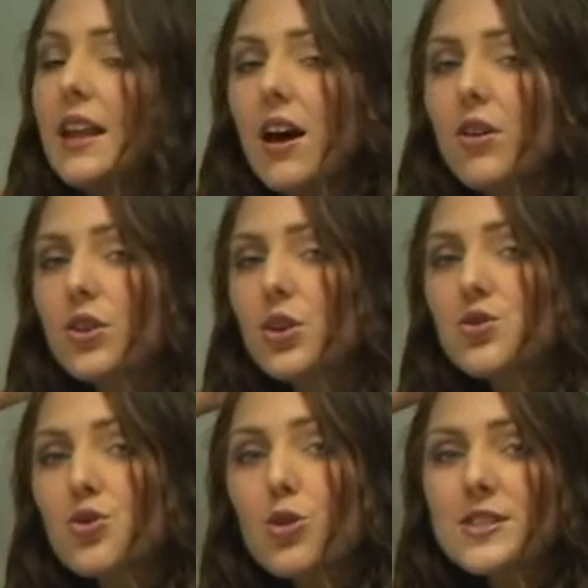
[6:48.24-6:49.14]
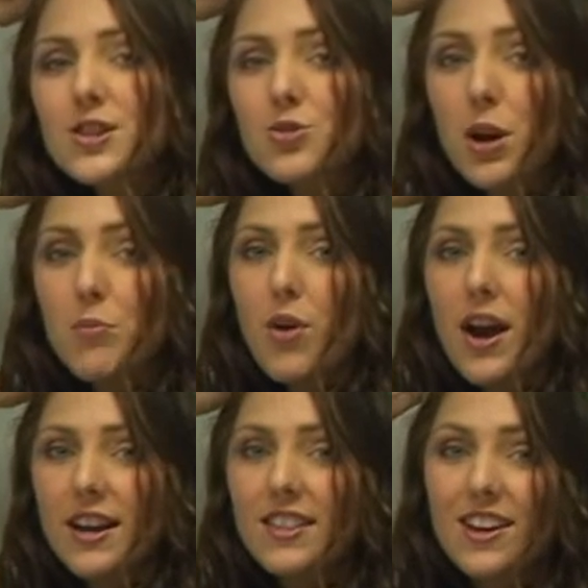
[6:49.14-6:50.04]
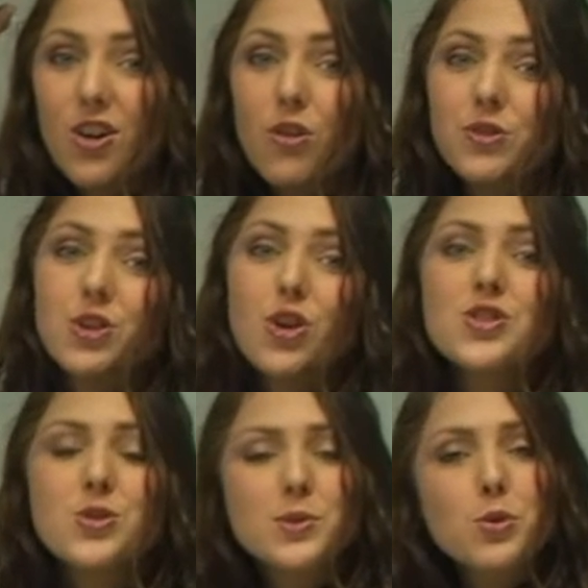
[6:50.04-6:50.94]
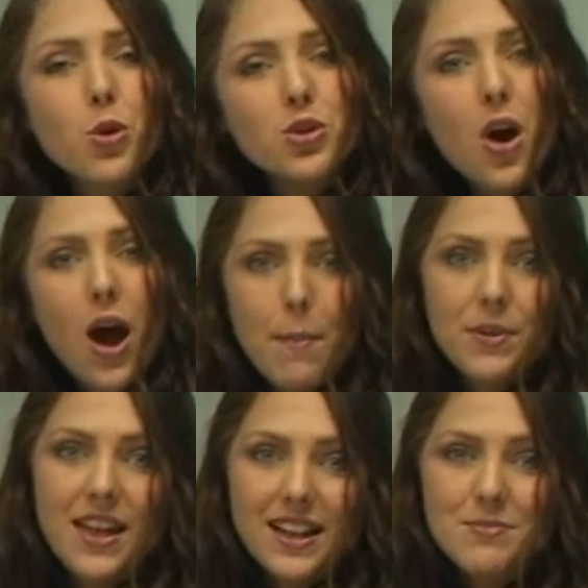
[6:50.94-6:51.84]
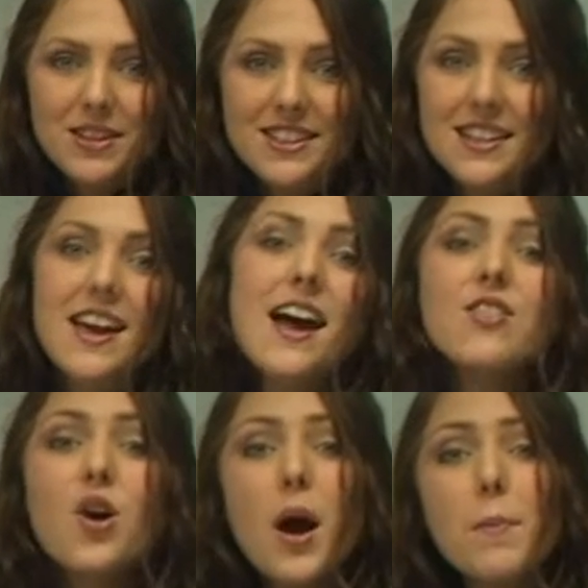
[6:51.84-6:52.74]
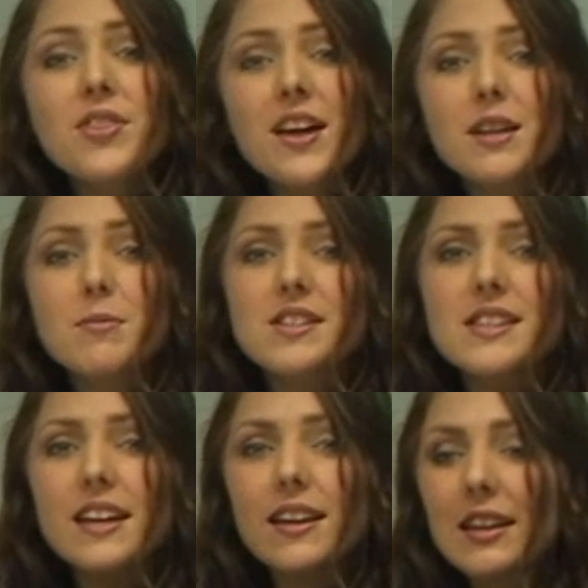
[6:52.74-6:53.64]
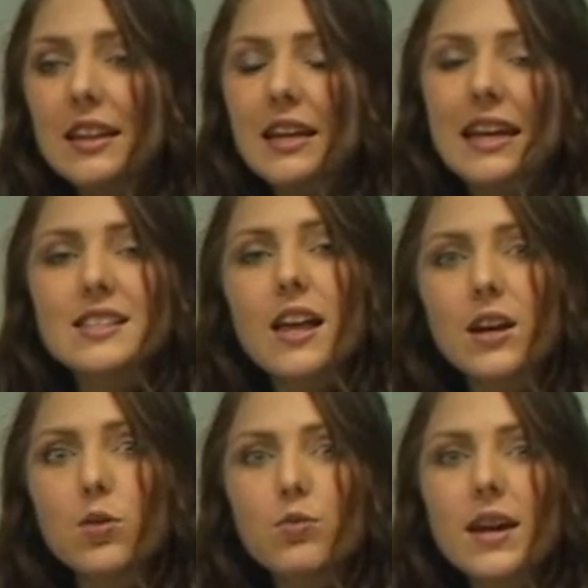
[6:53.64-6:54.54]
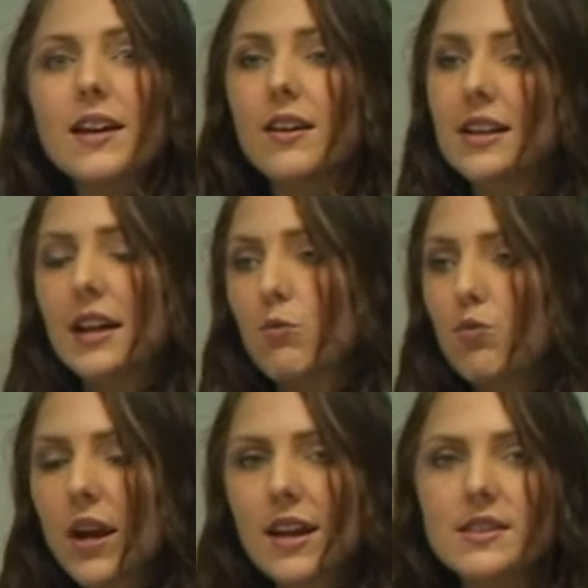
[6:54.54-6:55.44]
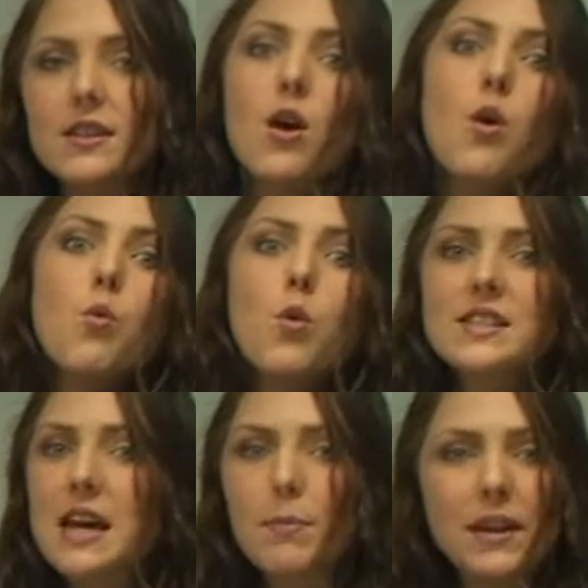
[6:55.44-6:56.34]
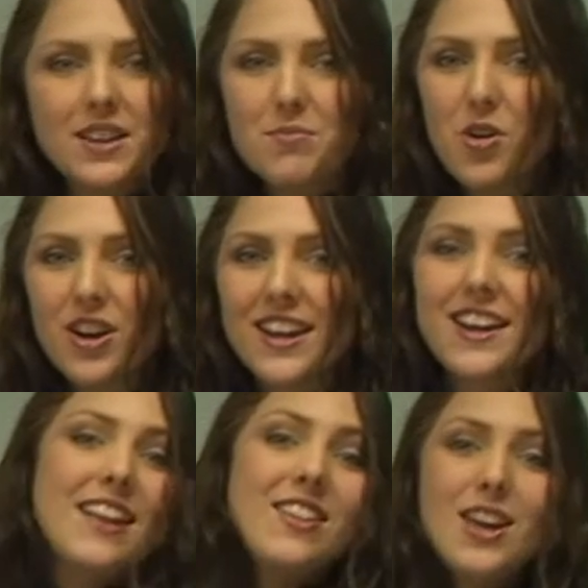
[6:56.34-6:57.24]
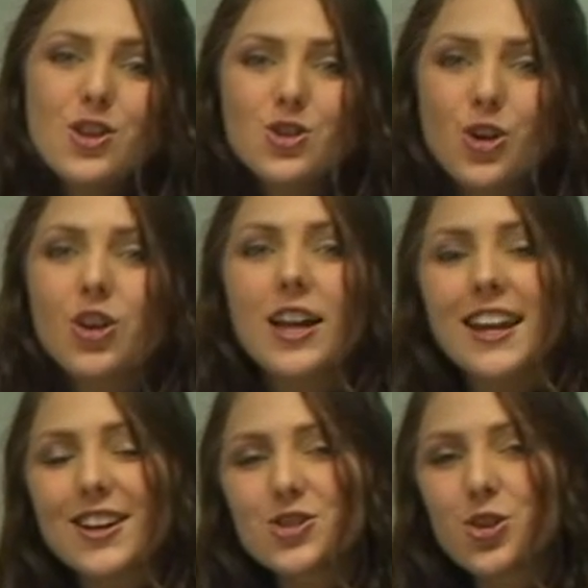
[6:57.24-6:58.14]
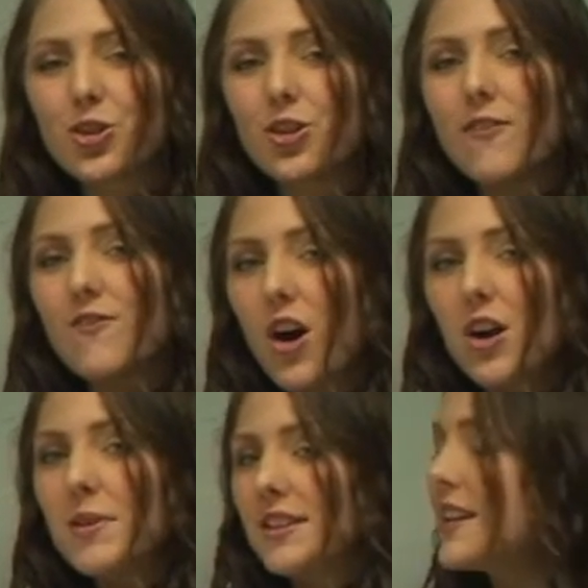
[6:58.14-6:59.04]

Now, the control center in our brain that it often goes to is called the hypothalamus, and the hypothalamus is like a reader, and it reads what's happening in the body in the internal and external environment.